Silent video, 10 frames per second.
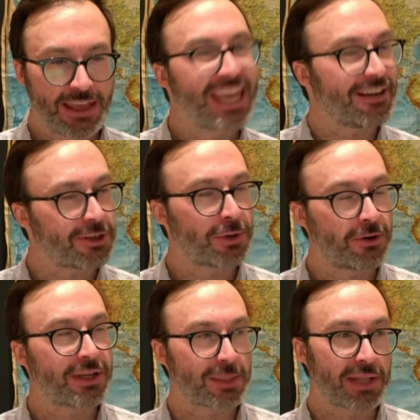If they were to
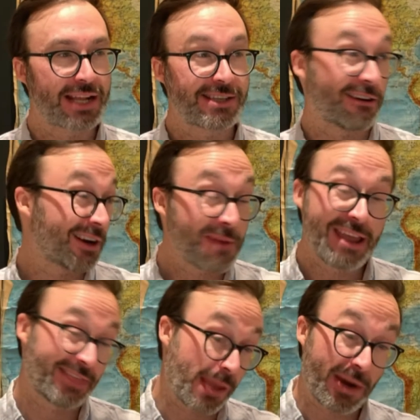do it at the planetarium,
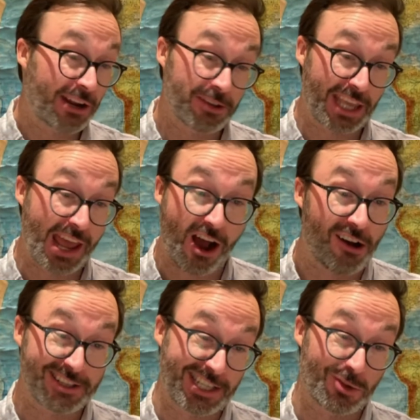they might only get
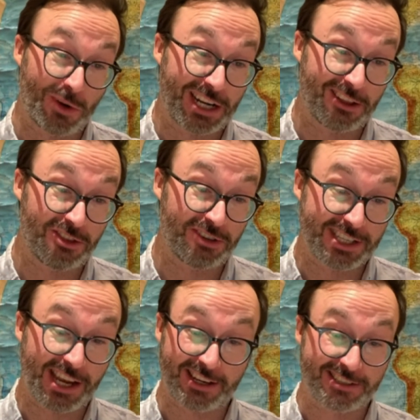honestly 20 to 30
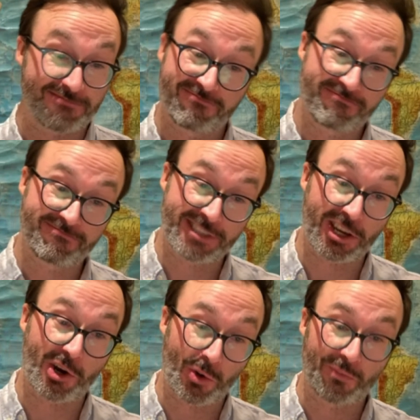seconds.
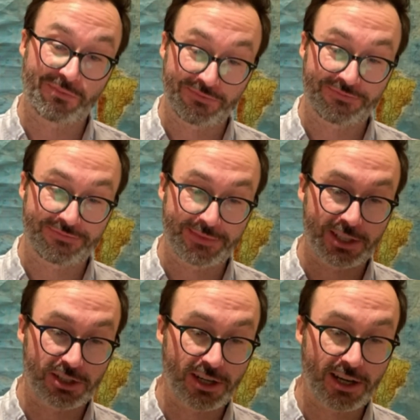So
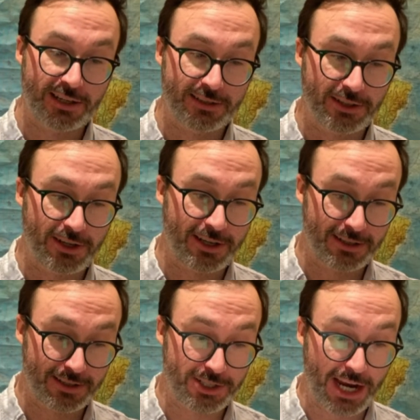good on
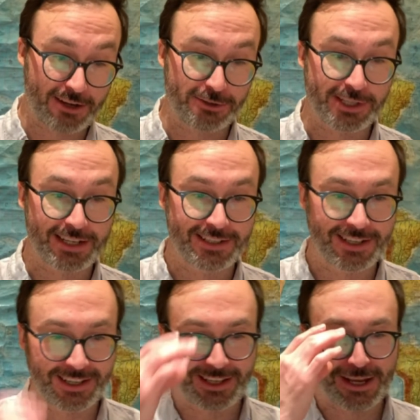the jackals at
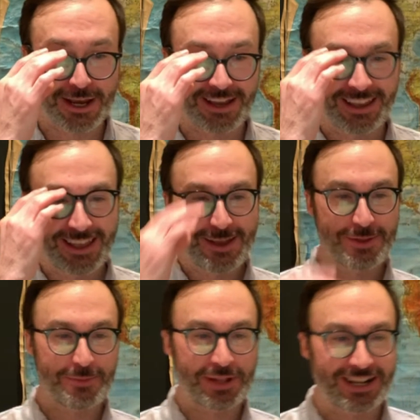the
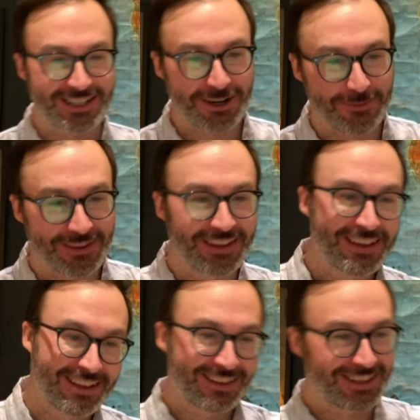planetarium.
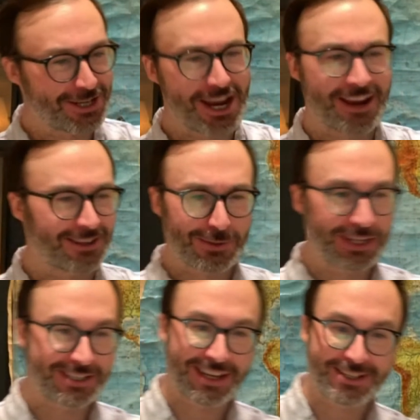The jackals. What are
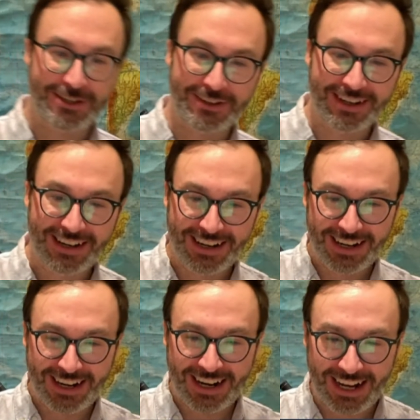you saying, Trevor?
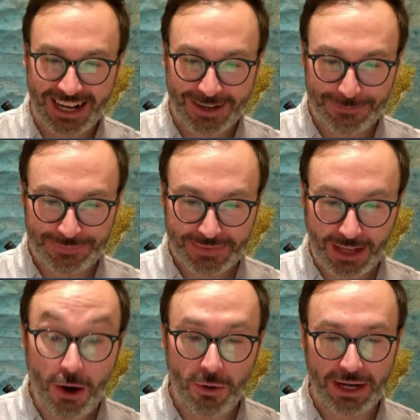
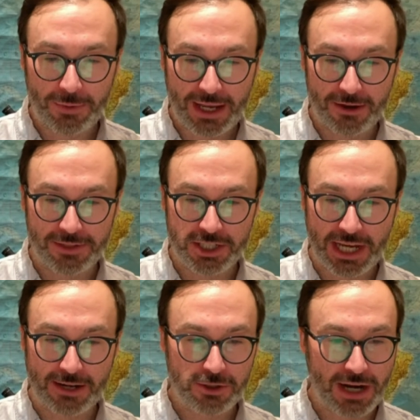Oh, here we go. The
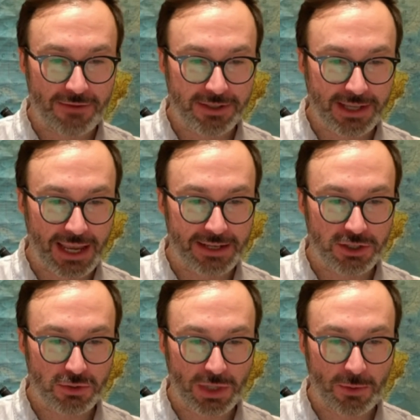shadow travels
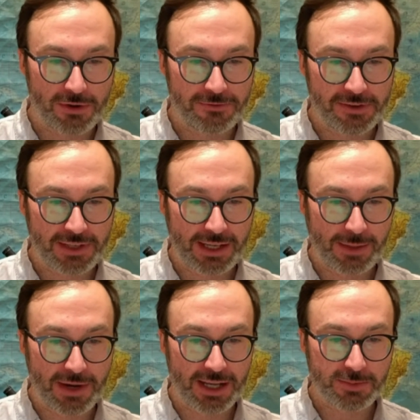at 2150
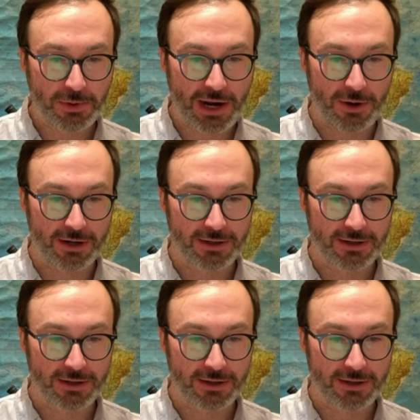miles per hour.